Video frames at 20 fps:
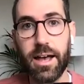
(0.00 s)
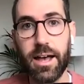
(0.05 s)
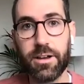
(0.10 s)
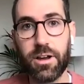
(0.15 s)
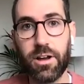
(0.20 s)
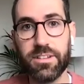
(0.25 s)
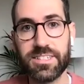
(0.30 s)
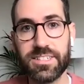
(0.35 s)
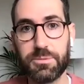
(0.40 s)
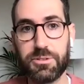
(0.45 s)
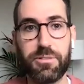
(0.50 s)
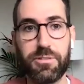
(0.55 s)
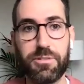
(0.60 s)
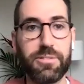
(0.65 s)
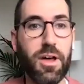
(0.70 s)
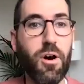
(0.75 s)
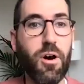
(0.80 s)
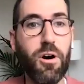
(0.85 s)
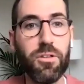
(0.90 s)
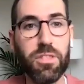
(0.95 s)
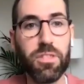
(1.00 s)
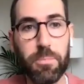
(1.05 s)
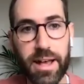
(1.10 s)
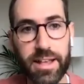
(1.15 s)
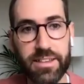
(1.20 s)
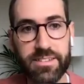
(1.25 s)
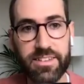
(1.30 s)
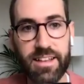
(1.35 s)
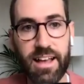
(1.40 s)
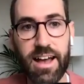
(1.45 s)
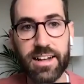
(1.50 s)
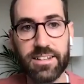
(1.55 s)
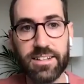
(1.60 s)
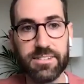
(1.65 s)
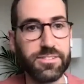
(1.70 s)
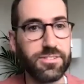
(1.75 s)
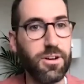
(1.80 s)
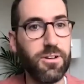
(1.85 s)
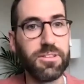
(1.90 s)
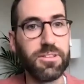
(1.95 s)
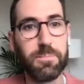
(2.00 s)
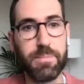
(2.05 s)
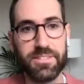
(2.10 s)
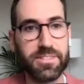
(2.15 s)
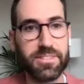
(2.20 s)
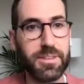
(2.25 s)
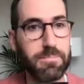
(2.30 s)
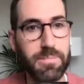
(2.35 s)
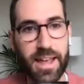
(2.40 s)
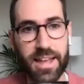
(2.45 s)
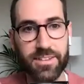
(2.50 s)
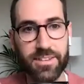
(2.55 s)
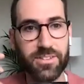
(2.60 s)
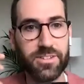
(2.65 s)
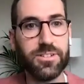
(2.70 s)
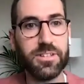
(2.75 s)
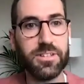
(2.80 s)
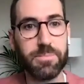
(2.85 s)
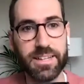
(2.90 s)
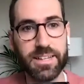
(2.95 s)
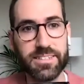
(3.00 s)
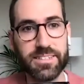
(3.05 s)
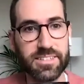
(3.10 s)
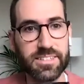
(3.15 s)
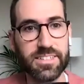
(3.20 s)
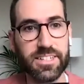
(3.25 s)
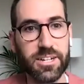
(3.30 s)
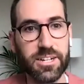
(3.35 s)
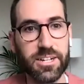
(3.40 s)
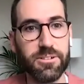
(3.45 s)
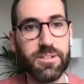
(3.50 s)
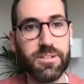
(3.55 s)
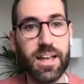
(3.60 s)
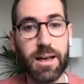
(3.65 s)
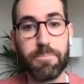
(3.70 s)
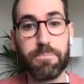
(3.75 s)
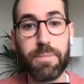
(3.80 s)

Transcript: and concepts all the best titles, all the best thumbnails, all the best, you know,